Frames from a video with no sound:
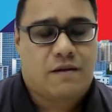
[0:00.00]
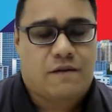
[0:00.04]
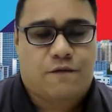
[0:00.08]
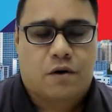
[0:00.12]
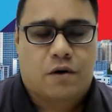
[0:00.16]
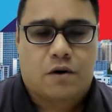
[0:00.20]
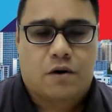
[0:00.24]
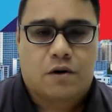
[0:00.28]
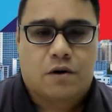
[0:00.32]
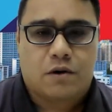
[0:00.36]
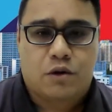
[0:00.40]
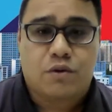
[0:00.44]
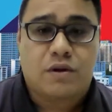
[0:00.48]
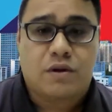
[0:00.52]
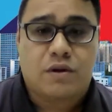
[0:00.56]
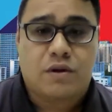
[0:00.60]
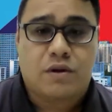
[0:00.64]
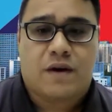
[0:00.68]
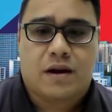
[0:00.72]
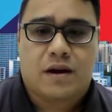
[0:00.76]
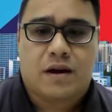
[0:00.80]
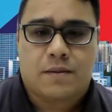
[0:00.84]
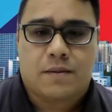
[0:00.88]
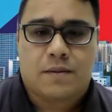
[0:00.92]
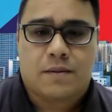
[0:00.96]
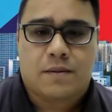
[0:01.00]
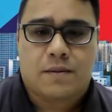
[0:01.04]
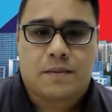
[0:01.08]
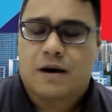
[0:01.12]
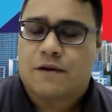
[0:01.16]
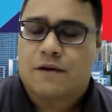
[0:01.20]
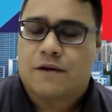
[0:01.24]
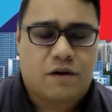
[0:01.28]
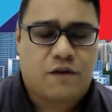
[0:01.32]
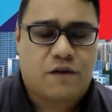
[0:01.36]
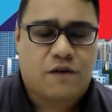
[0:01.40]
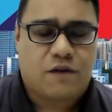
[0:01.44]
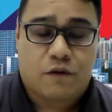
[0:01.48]
for new development,
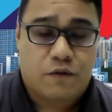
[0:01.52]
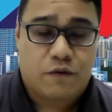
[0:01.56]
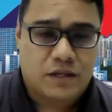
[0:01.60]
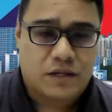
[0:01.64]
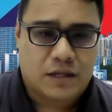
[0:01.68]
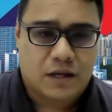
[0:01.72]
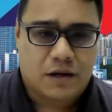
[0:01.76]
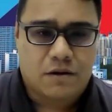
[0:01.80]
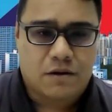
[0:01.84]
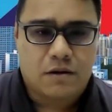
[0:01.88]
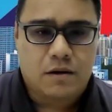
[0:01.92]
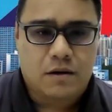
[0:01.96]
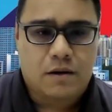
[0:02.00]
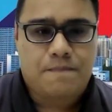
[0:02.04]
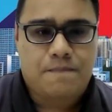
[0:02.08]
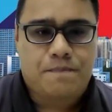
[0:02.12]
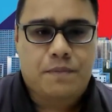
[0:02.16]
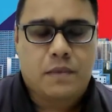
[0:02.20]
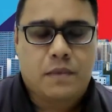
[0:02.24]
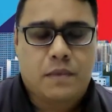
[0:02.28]
for resale.